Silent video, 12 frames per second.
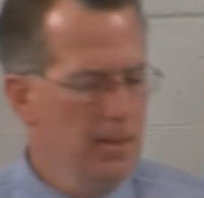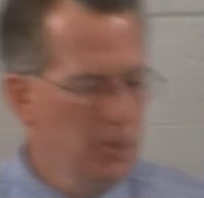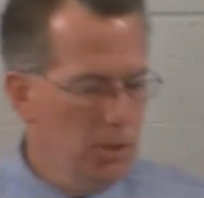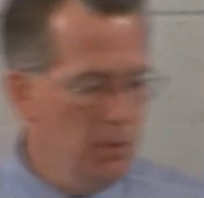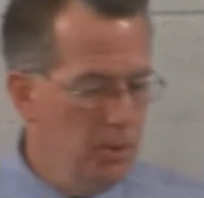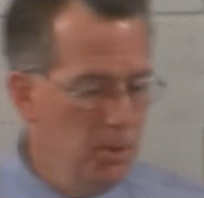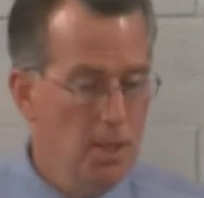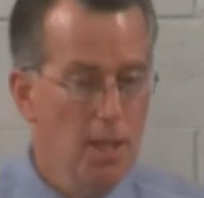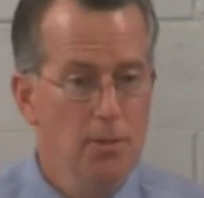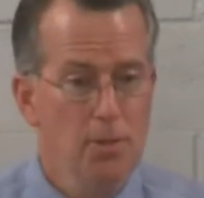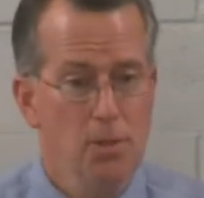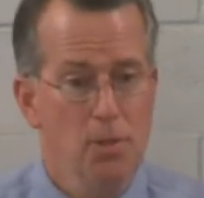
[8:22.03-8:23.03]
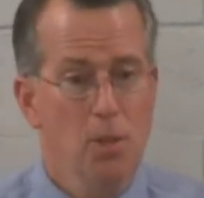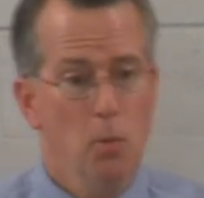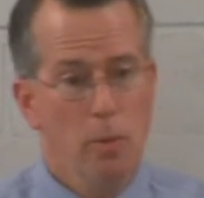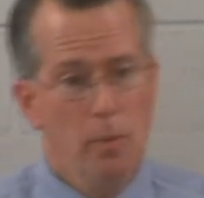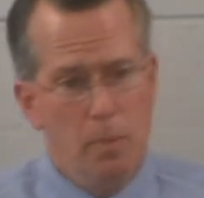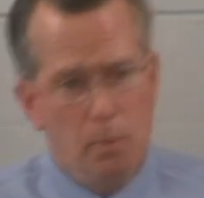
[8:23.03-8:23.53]
Scripture tells us that
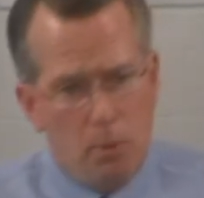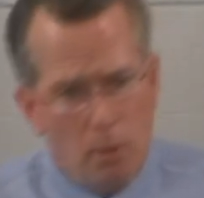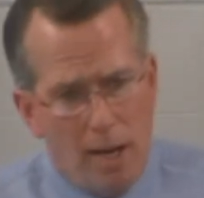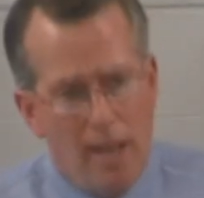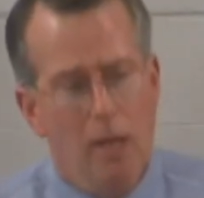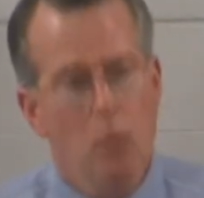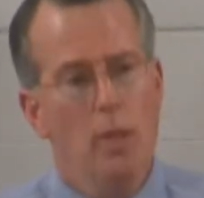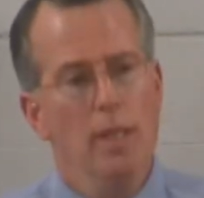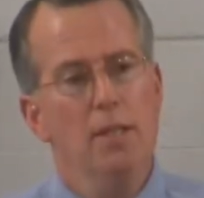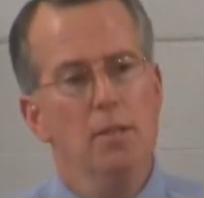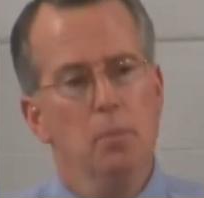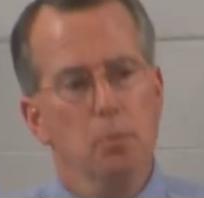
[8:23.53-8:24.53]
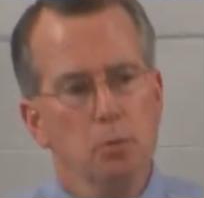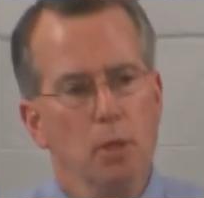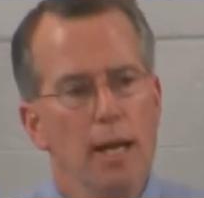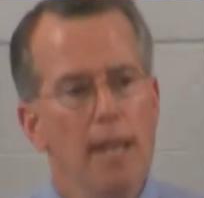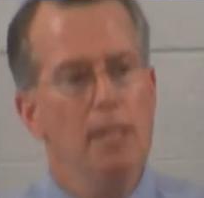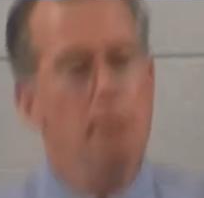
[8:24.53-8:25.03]
when we pray, we need to
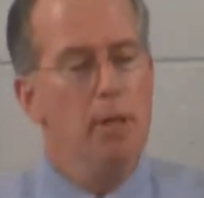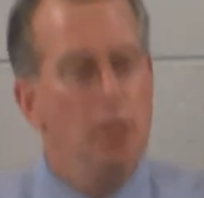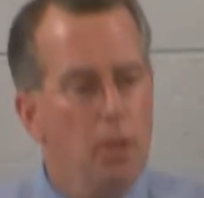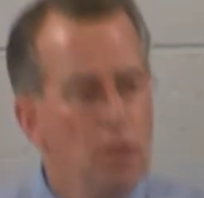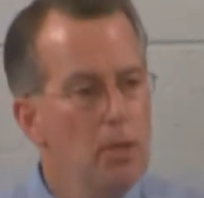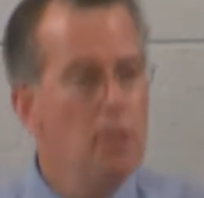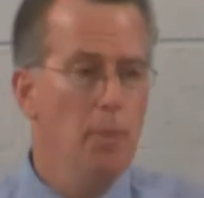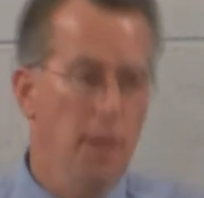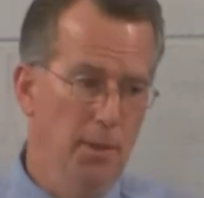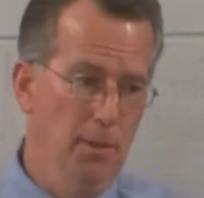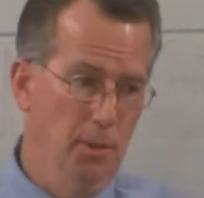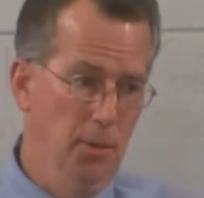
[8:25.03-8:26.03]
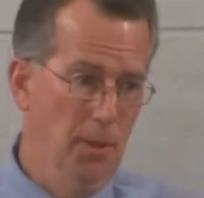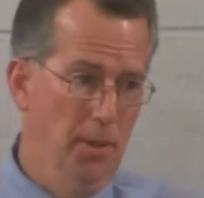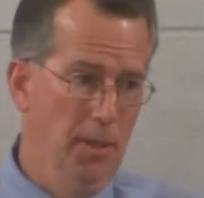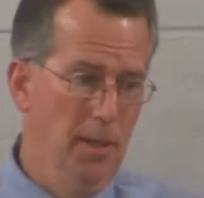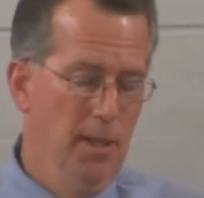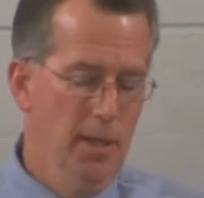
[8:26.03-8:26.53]
pray to be heard by the Lord.
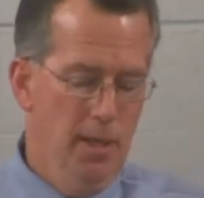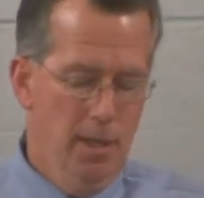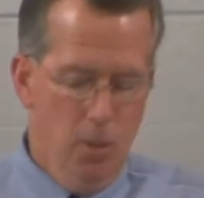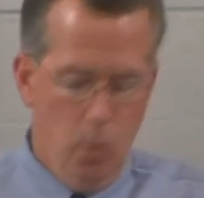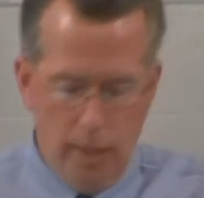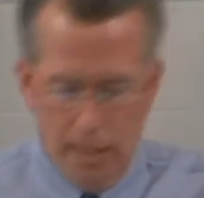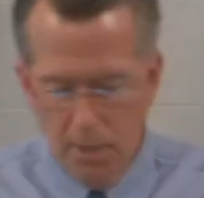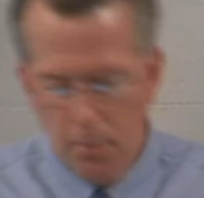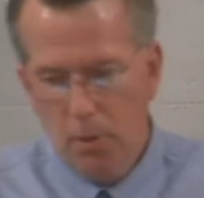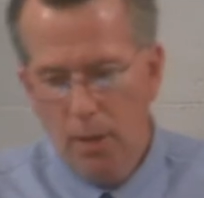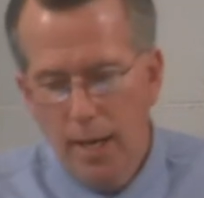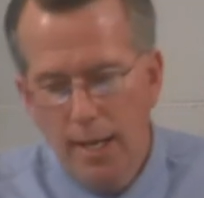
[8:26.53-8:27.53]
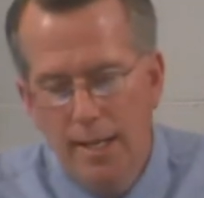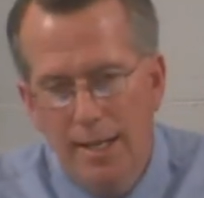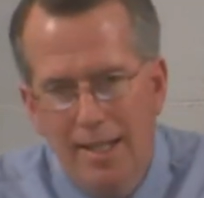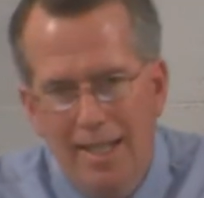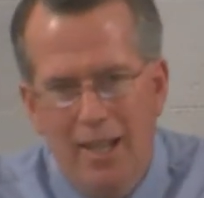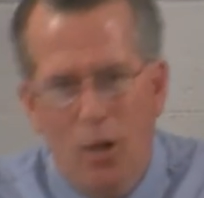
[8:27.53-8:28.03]
We need to pray,
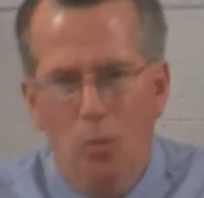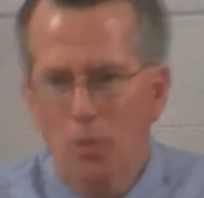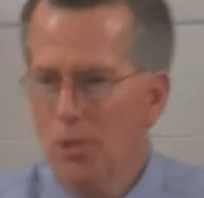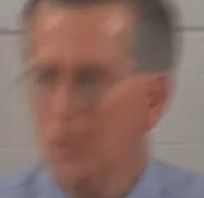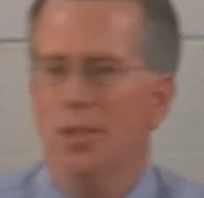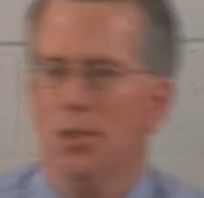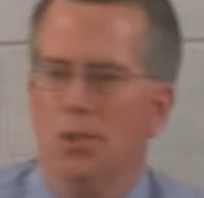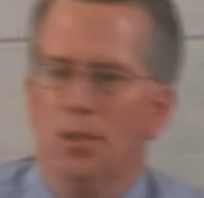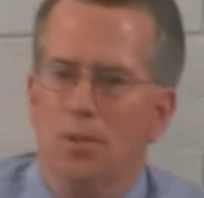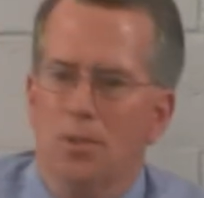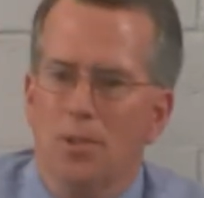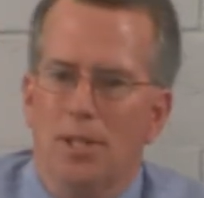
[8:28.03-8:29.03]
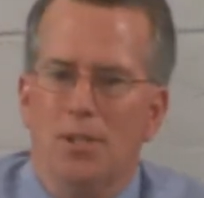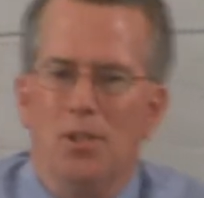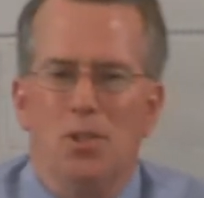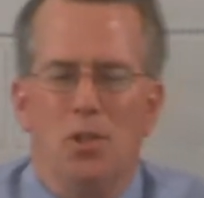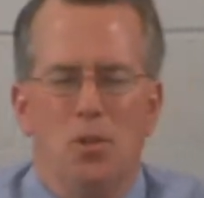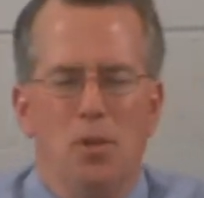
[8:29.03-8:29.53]
almost in a certain
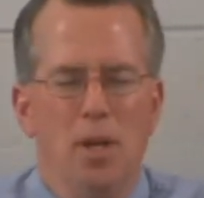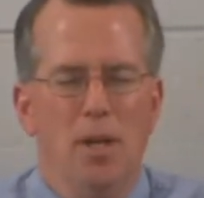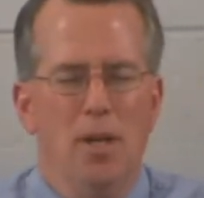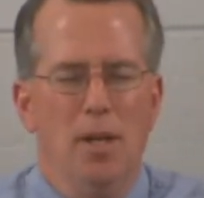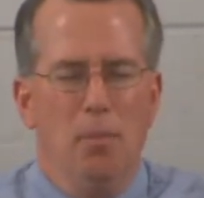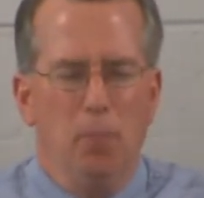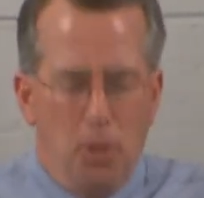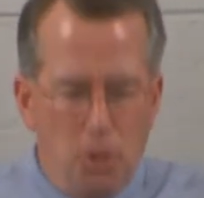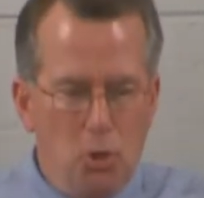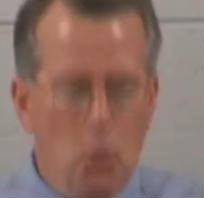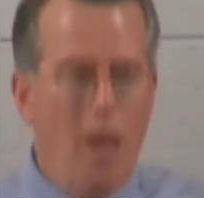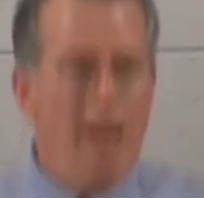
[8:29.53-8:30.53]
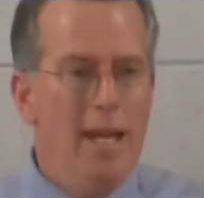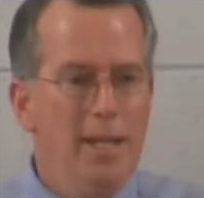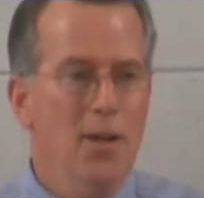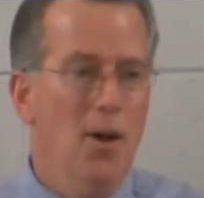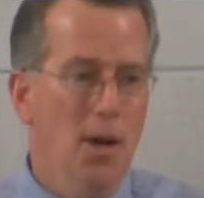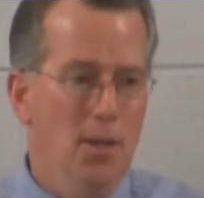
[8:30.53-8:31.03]
sense, to
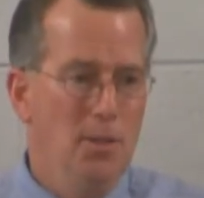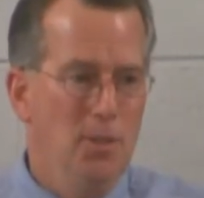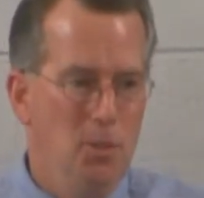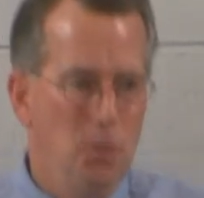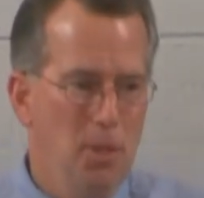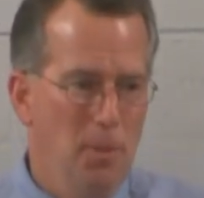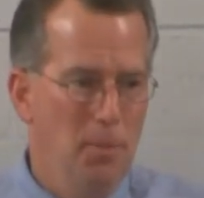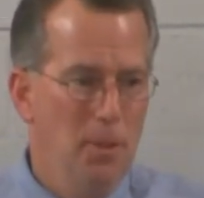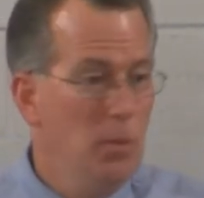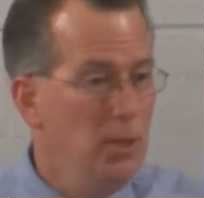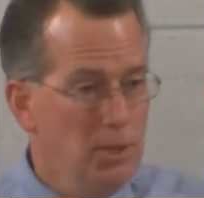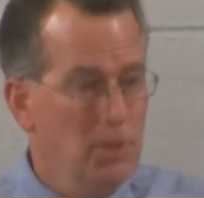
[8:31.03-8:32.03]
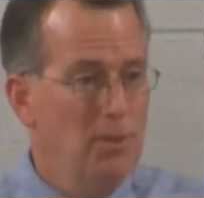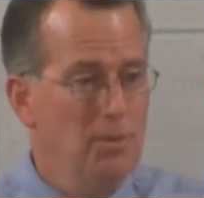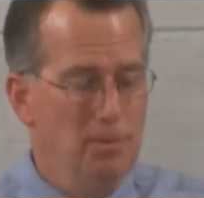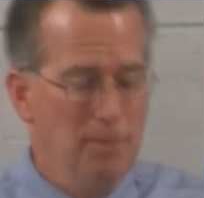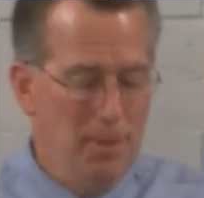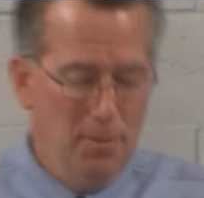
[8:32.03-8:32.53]
persuade God to do something, which,
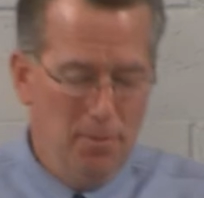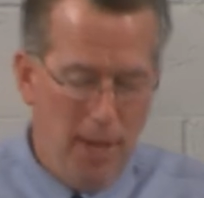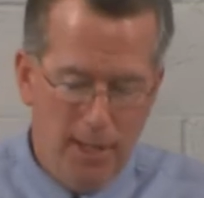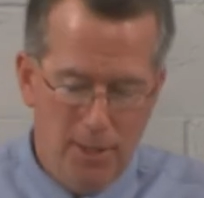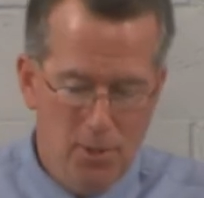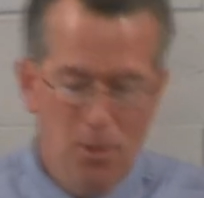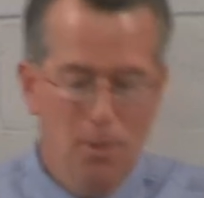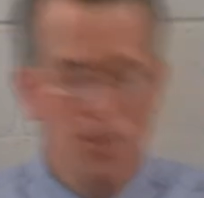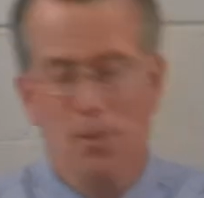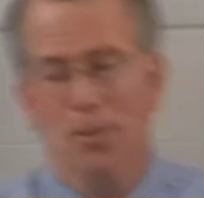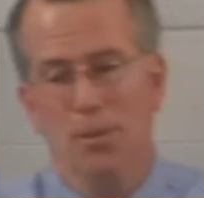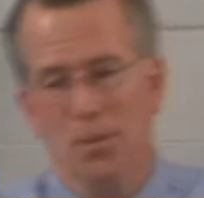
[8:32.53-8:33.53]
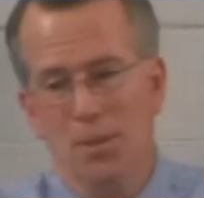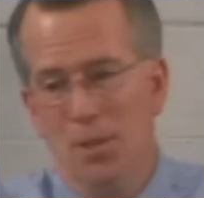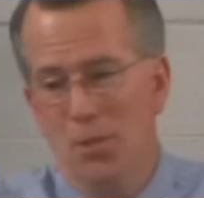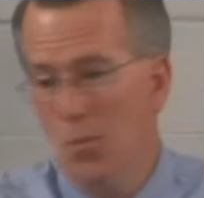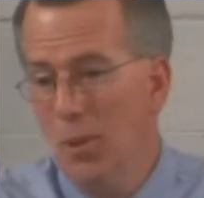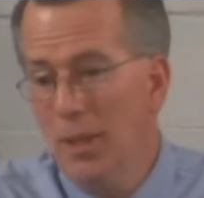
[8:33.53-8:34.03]
in fact, He's already told us
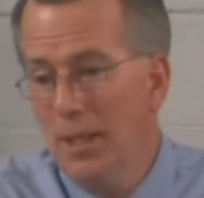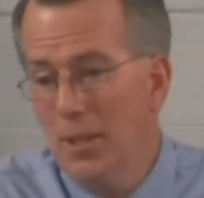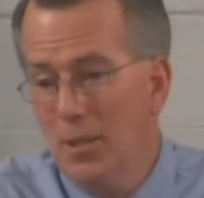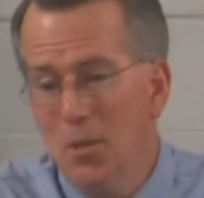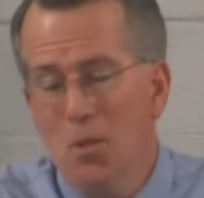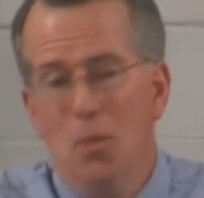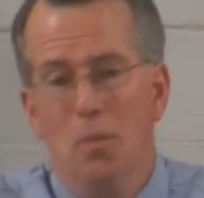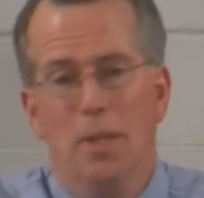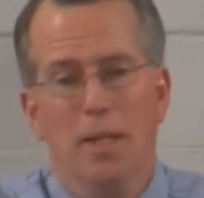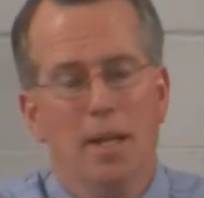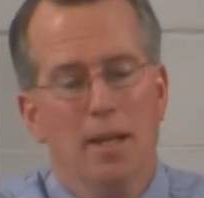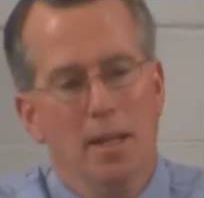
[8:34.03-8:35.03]
He's willing to do. But